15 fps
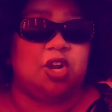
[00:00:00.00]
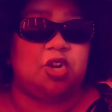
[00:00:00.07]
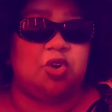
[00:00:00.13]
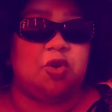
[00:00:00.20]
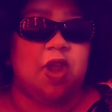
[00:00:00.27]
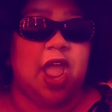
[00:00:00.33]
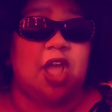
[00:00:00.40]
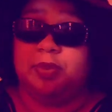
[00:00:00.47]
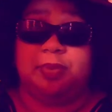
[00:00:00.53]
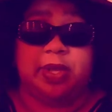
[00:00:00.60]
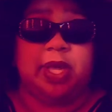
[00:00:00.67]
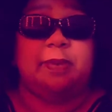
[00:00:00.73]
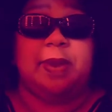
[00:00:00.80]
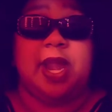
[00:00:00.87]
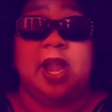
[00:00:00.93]
it Crackle,
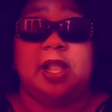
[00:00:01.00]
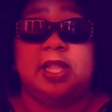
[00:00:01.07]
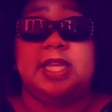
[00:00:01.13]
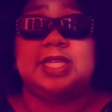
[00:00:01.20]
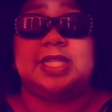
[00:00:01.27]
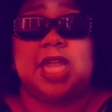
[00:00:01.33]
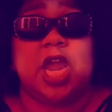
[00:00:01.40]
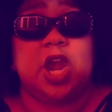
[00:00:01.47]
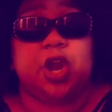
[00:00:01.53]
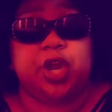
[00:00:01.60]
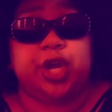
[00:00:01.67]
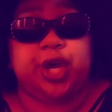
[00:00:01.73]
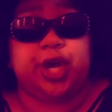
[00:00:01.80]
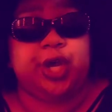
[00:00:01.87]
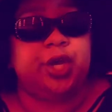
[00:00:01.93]
but apparently it's
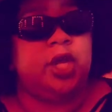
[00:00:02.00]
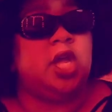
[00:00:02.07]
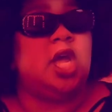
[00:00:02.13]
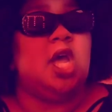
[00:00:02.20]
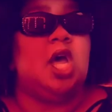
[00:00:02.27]
Caracal.